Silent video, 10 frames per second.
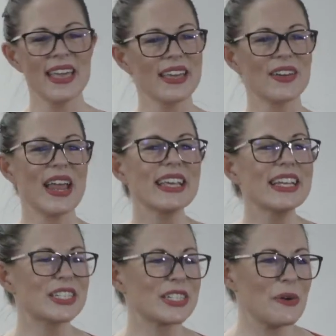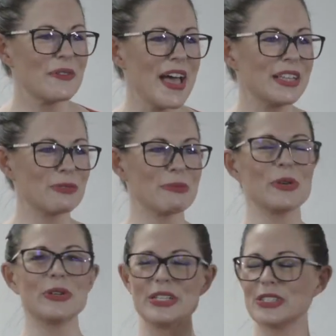Can I get a show of hands from the
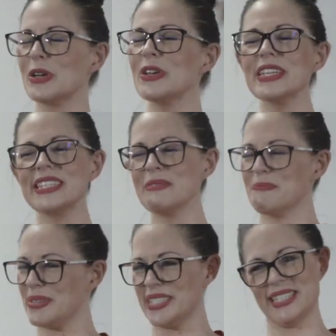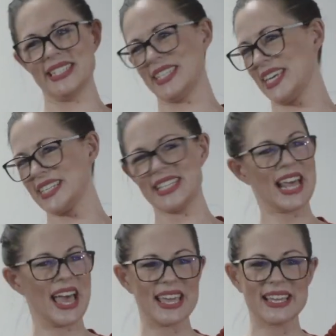audience? Who is in business here
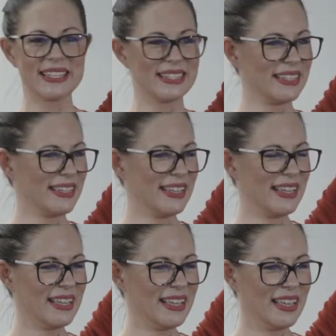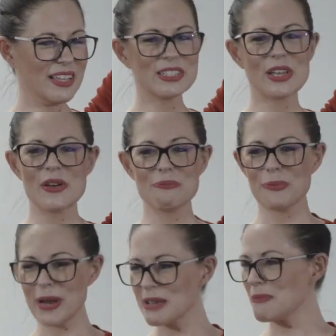today? So
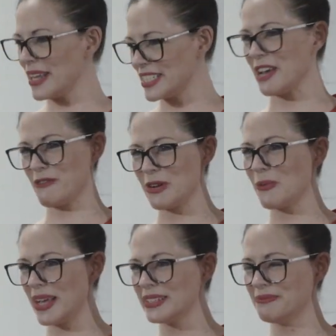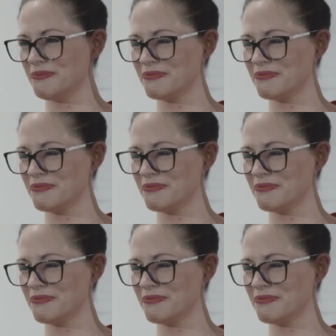pretty much everyone.